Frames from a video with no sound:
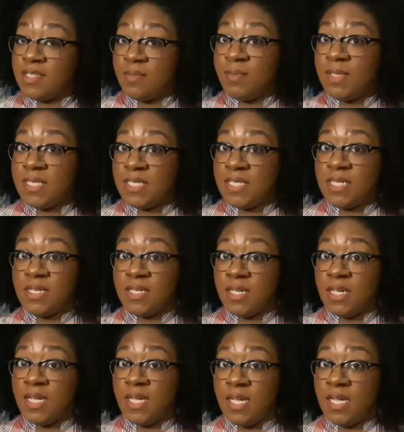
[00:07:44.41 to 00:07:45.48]

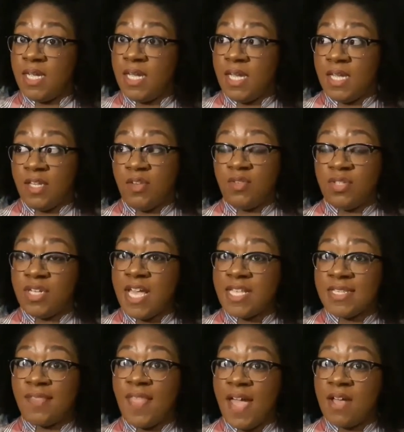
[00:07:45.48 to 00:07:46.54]
Simplicity usually
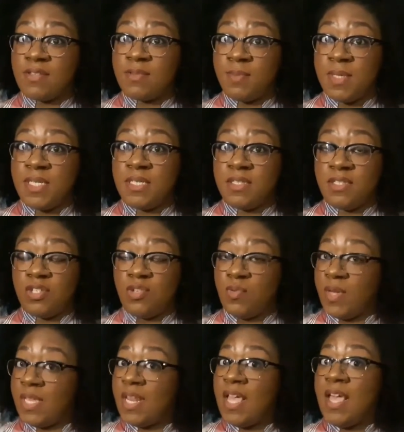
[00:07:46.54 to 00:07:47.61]
has 1,000 pieces
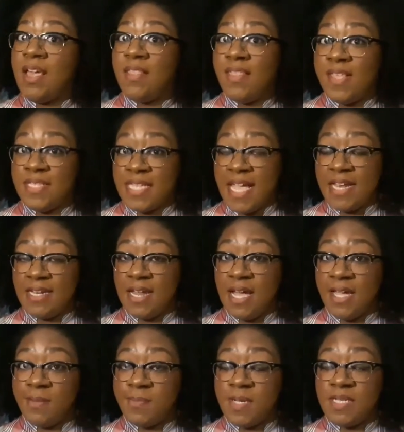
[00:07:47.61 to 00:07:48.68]
to it. This had
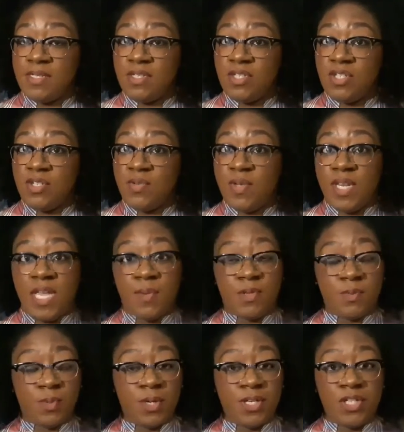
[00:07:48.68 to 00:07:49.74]
9 pieces to it. It
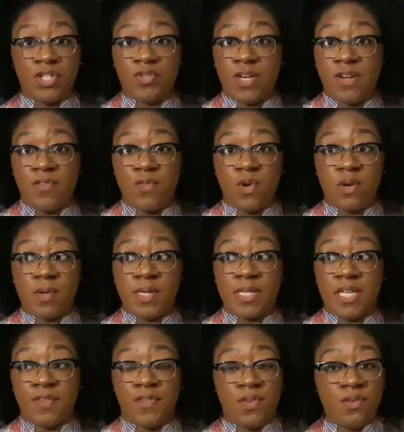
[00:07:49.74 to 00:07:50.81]
was pretty
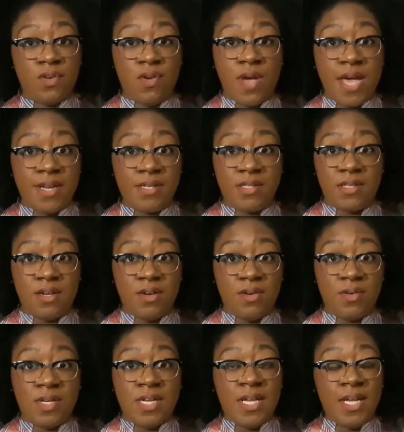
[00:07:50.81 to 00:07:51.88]
straightforward. If you know how to
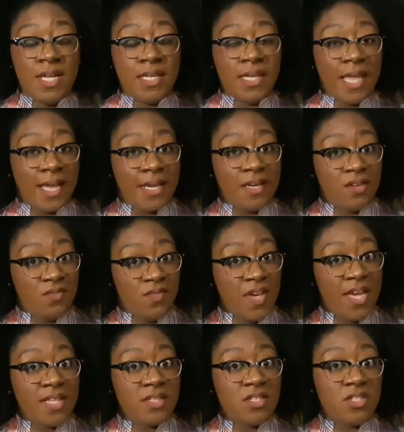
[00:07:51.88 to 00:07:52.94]
sew, like an
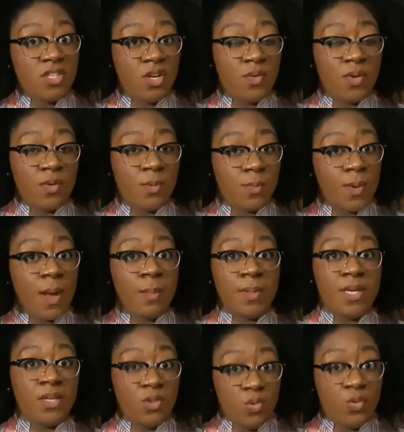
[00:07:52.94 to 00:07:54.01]
advanced sewer will
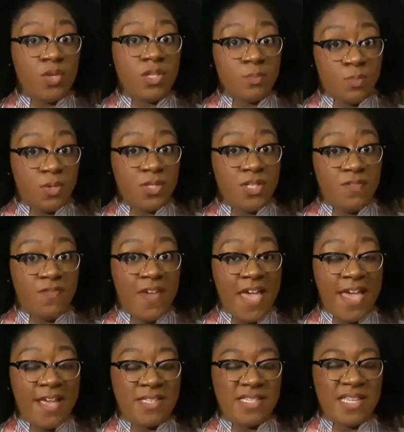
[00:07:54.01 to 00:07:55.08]
probably get through this pretty
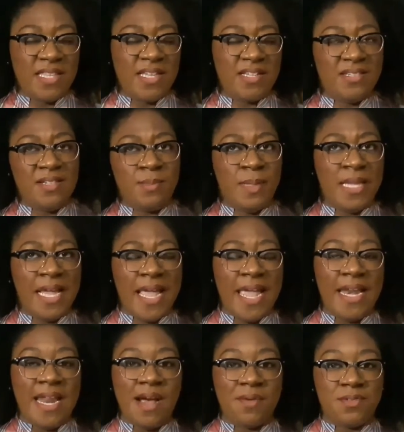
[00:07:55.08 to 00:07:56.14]
fast. I think it took me
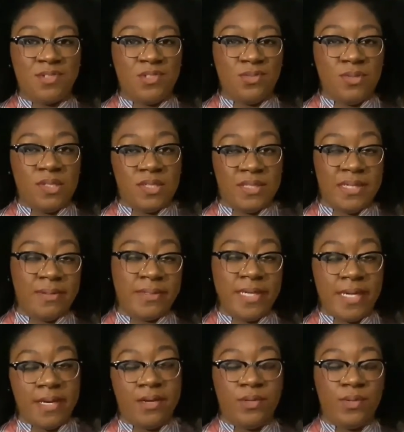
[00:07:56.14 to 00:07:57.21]
like 8 hours to do it because I
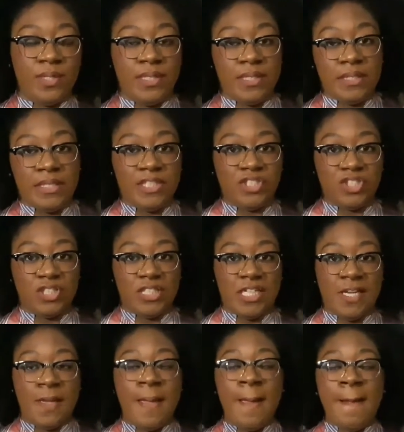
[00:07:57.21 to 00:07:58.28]
was kind of doing it
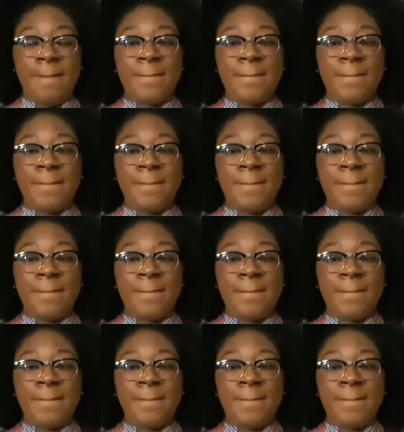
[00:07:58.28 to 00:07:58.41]
leisurely.